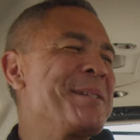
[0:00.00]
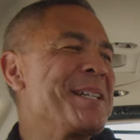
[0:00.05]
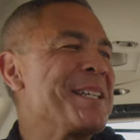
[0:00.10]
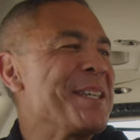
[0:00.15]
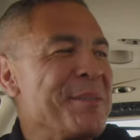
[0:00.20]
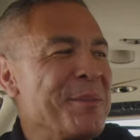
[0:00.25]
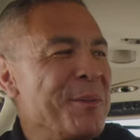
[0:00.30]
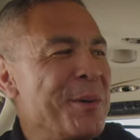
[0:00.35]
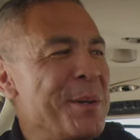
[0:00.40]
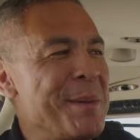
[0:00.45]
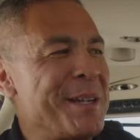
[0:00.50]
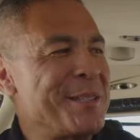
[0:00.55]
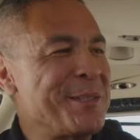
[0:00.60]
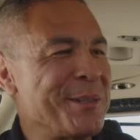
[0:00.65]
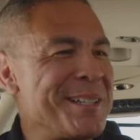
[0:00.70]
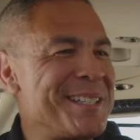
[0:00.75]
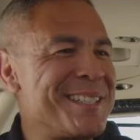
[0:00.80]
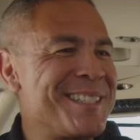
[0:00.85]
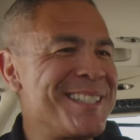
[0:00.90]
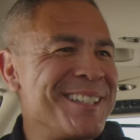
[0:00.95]
going to give away my
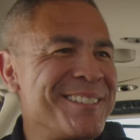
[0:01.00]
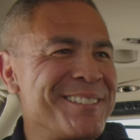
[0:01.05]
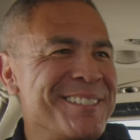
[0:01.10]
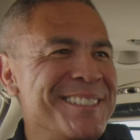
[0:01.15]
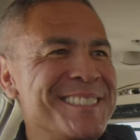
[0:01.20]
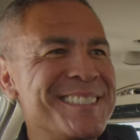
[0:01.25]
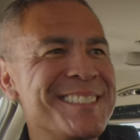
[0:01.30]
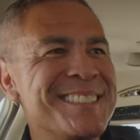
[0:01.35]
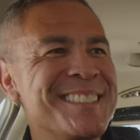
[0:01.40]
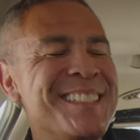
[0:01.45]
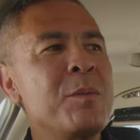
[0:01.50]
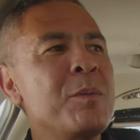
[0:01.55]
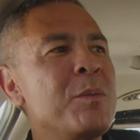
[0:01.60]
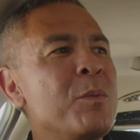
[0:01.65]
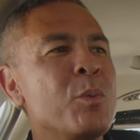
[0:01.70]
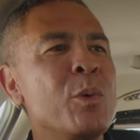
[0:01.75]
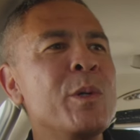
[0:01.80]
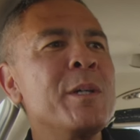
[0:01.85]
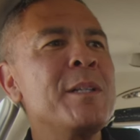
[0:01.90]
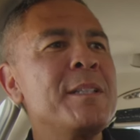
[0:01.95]
trade secrets.
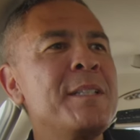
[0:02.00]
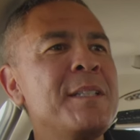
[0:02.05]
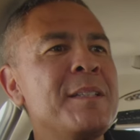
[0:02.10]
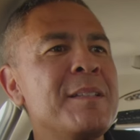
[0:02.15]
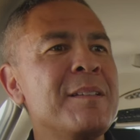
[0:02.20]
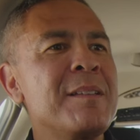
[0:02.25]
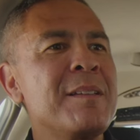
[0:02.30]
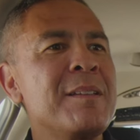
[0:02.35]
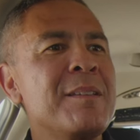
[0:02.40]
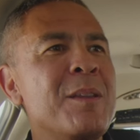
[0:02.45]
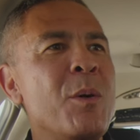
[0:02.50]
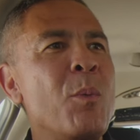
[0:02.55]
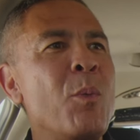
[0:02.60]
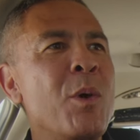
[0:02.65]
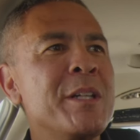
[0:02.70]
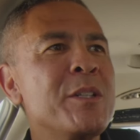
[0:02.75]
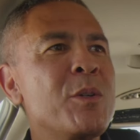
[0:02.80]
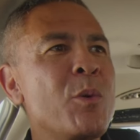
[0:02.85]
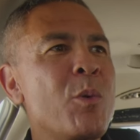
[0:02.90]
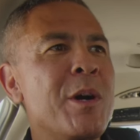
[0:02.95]
Really, the
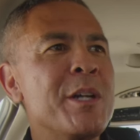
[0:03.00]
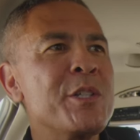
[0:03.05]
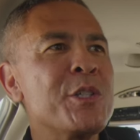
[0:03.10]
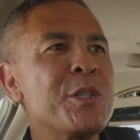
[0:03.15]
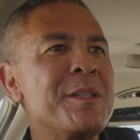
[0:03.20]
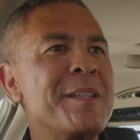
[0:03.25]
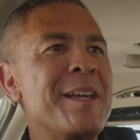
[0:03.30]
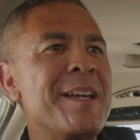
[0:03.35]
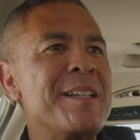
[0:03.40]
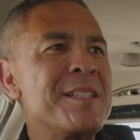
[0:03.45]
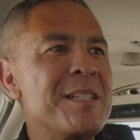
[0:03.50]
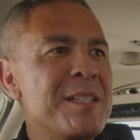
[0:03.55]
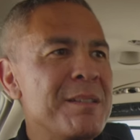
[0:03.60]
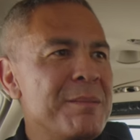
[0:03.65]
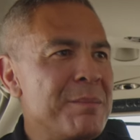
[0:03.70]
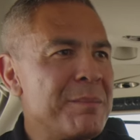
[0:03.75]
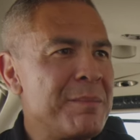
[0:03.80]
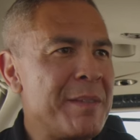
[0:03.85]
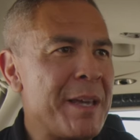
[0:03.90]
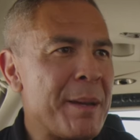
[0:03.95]
one question that
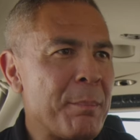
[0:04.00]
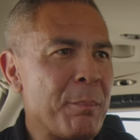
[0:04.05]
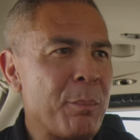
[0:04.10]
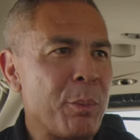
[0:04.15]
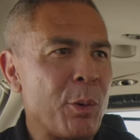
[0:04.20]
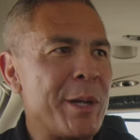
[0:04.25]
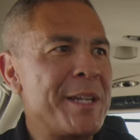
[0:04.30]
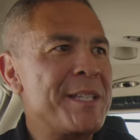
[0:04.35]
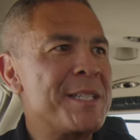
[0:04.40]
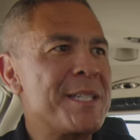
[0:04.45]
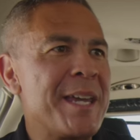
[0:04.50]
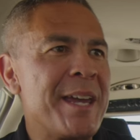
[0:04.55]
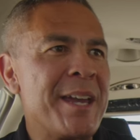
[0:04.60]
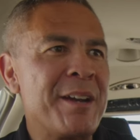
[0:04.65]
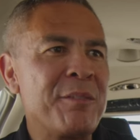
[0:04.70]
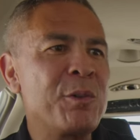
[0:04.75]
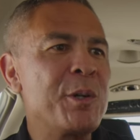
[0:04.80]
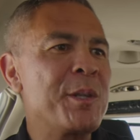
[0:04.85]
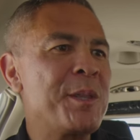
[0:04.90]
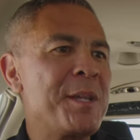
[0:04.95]
that breaks
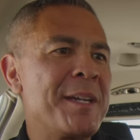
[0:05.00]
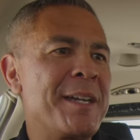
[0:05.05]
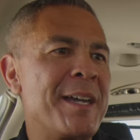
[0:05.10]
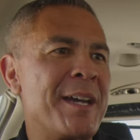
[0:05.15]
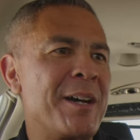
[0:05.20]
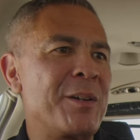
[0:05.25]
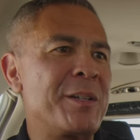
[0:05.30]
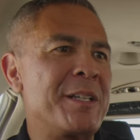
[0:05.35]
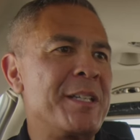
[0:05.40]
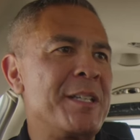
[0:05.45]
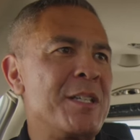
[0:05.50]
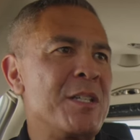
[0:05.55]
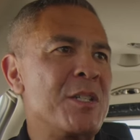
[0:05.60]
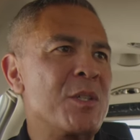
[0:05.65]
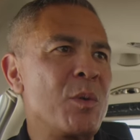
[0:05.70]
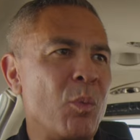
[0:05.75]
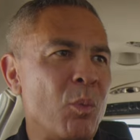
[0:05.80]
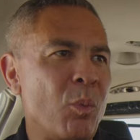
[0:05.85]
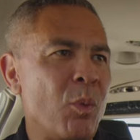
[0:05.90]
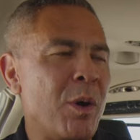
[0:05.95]
everything out is
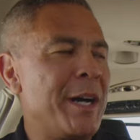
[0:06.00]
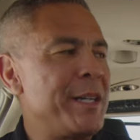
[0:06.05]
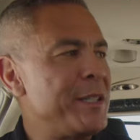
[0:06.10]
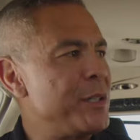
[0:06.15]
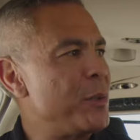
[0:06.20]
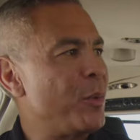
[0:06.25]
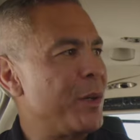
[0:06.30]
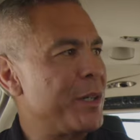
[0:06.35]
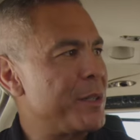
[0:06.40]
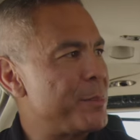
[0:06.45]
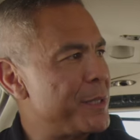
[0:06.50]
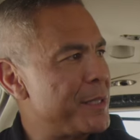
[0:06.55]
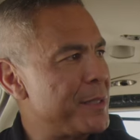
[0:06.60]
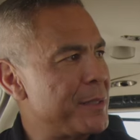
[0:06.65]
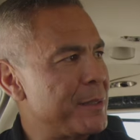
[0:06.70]
why do you want to be